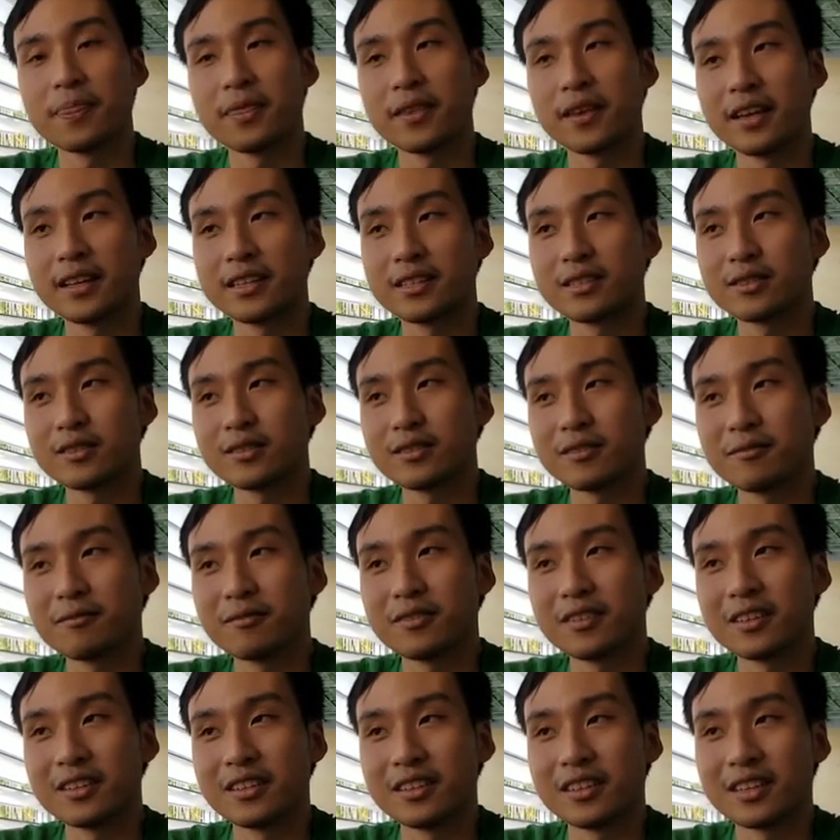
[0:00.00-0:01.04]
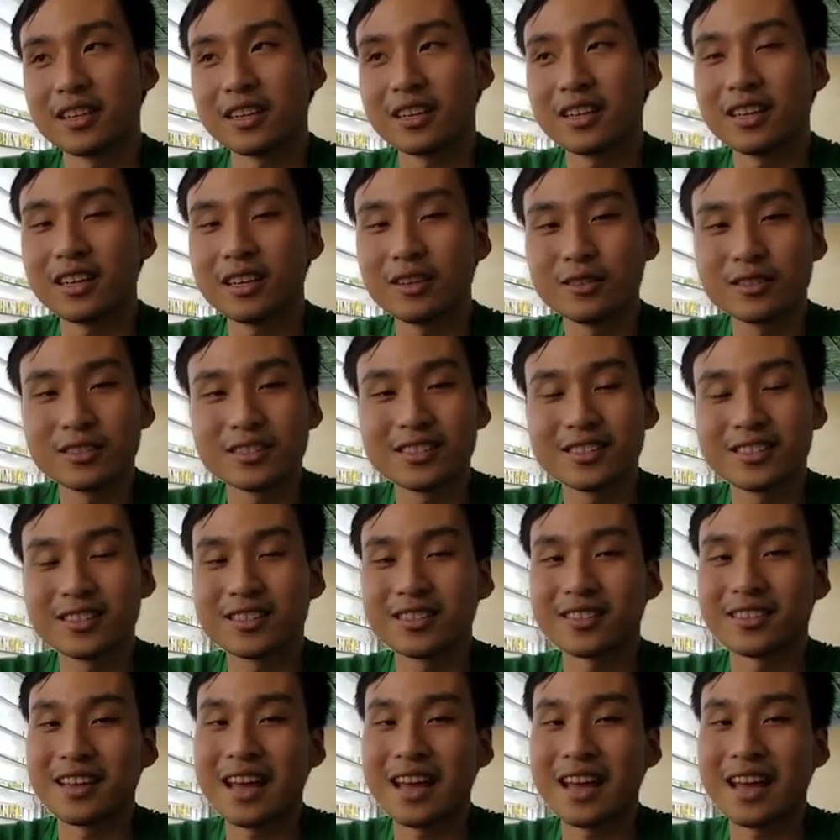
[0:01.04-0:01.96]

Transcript: It's one of the closest